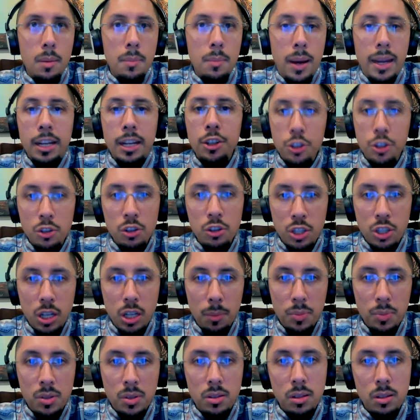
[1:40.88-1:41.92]

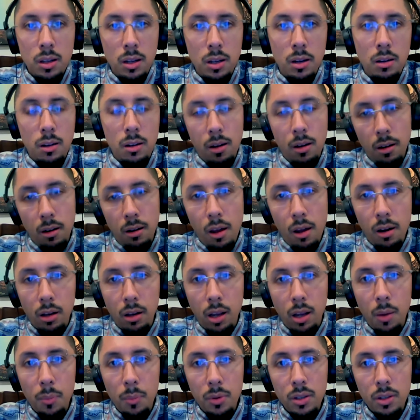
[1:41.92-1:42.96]
internships in a lot of
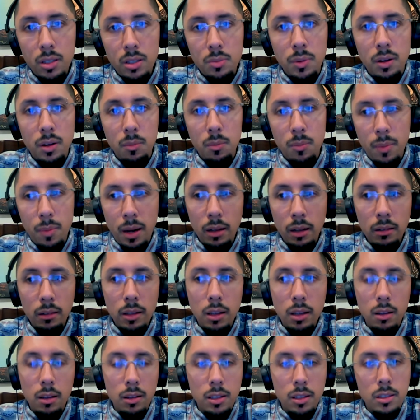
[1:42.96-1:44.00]
companies, but
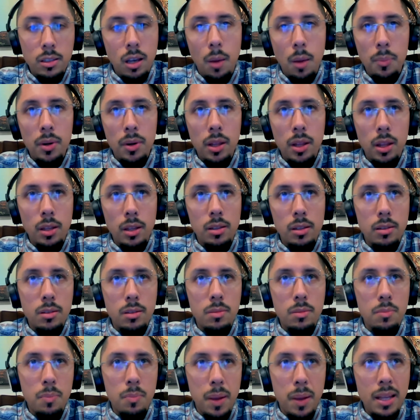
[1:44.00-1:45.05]
mainly in these companies is
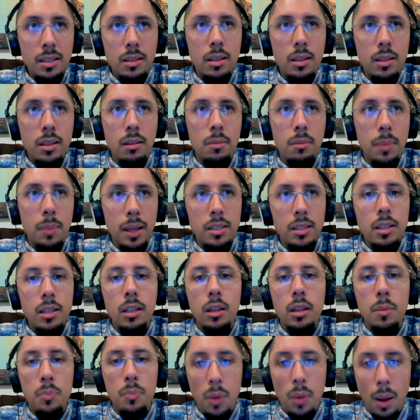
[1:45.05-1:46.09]

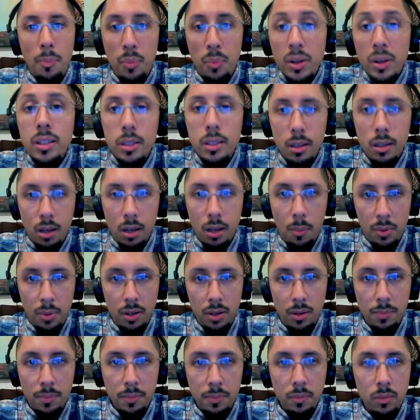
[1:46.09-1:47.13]
basically a printing company.
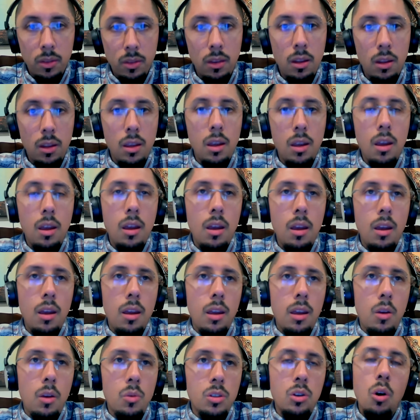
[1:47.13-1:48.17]

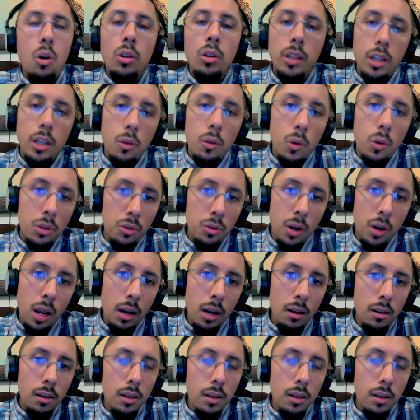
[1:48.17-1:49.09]
It was called Equatorial.